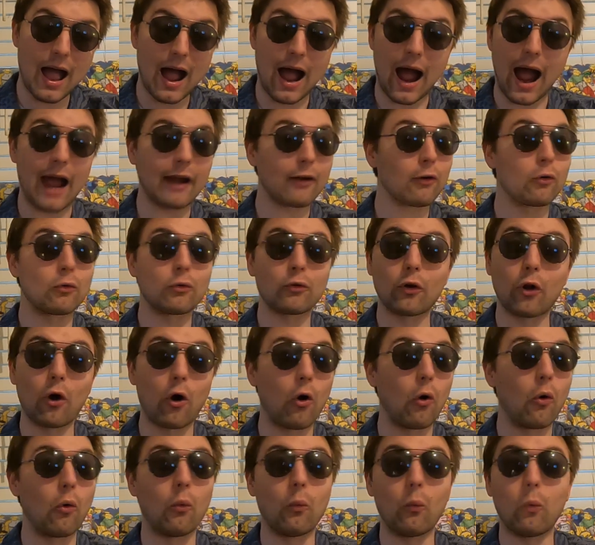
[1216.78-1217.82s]
I don't
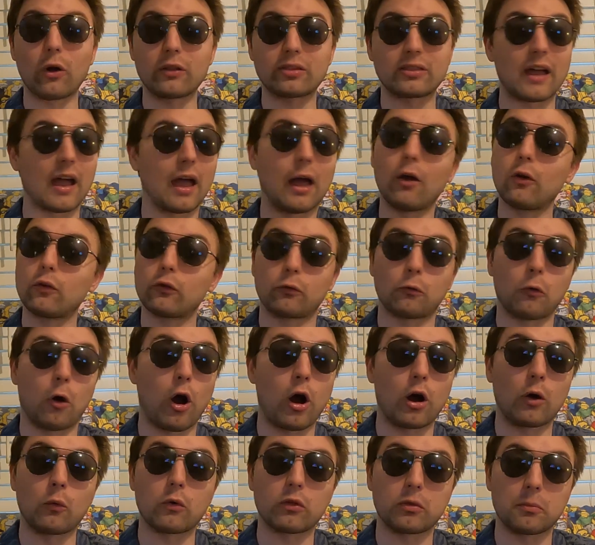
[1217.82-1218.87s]
know what the hell's
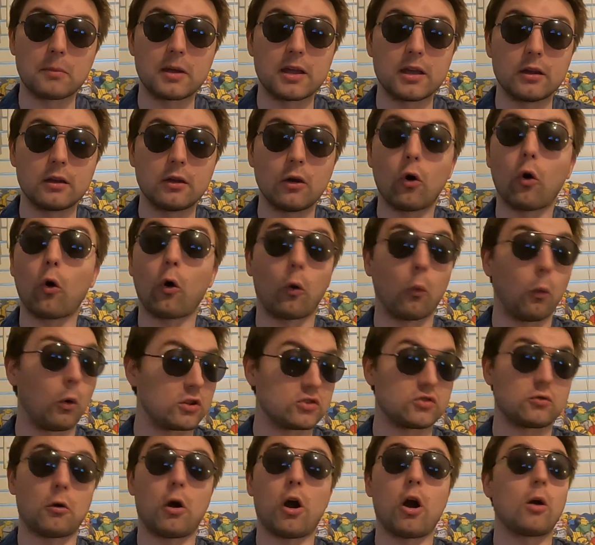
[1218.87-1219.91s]
wrong with me or
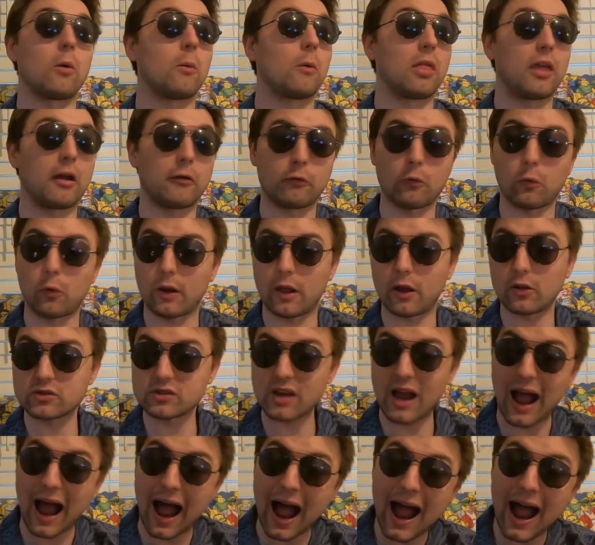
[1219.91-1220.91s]
what's wrong with everyone else.